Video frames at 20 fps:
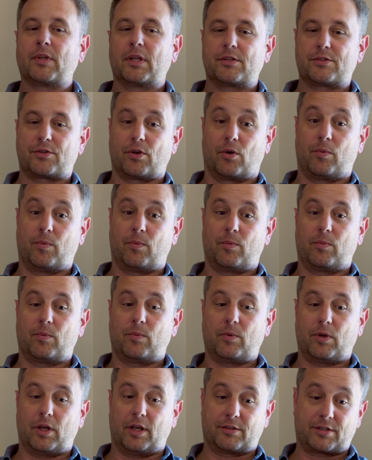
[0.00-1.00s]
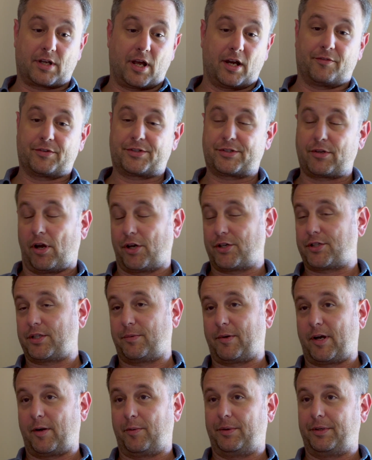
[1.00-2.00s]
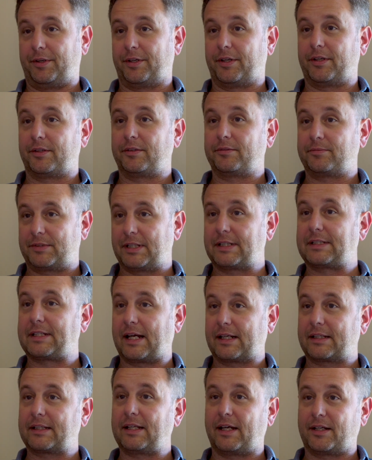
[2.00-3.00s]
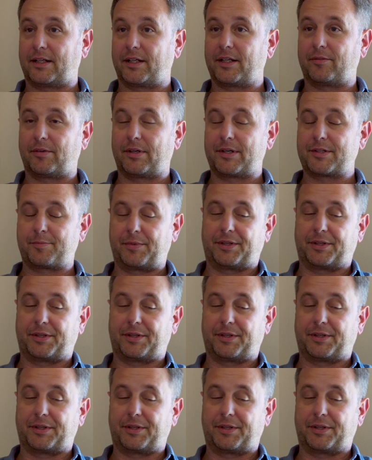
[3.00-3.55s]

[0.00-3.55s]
So it's kind of astonishing we're able to detect that anyways.